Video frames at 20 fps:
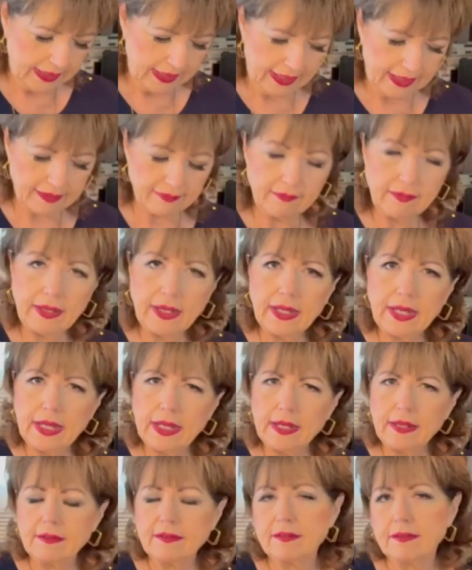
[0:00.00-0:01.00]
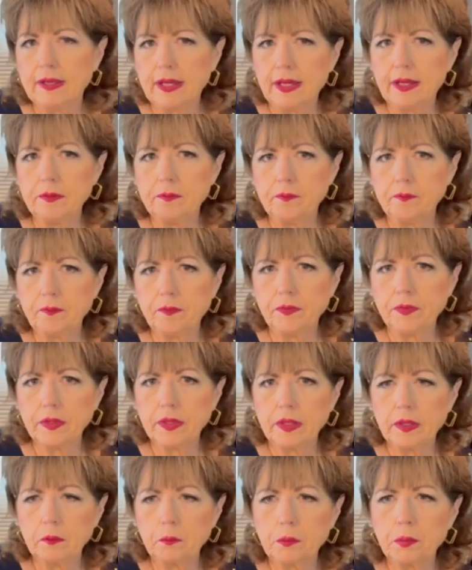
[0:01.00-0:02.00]
And then he said,
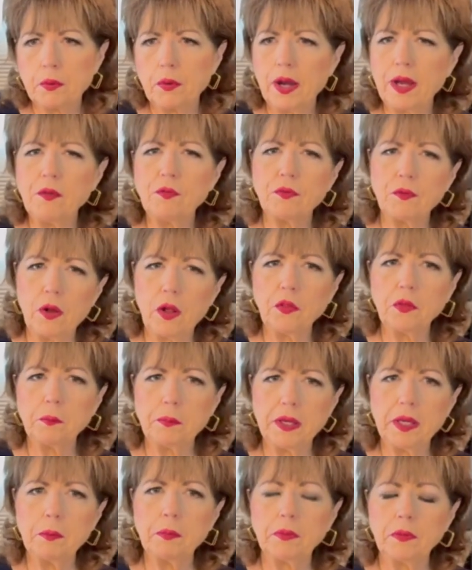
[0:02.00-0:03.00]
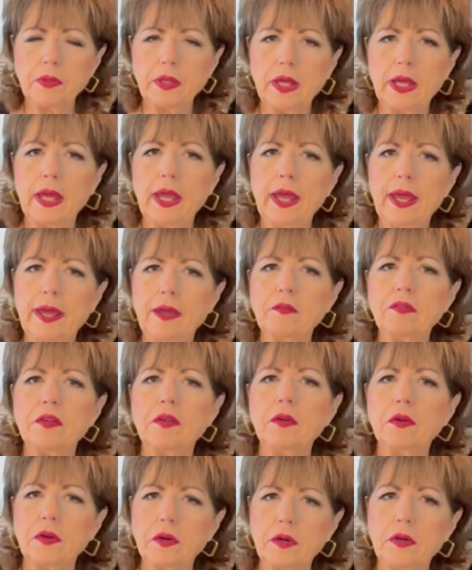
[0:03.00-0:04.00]
pray for all the people that
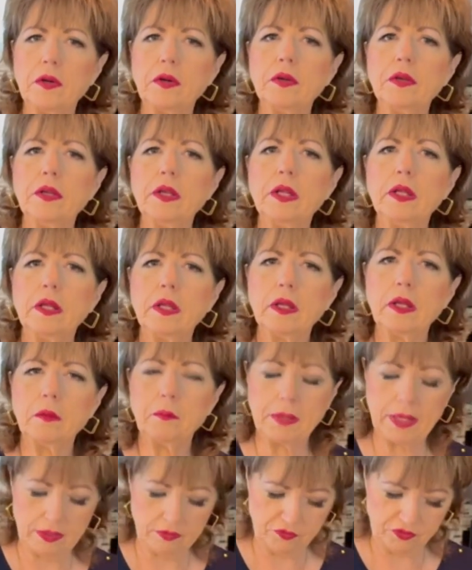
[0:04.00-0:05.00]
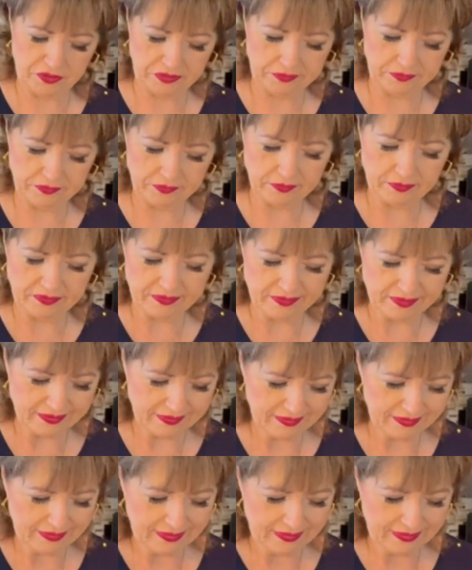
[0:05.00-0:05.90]
haven't heard about Jesus,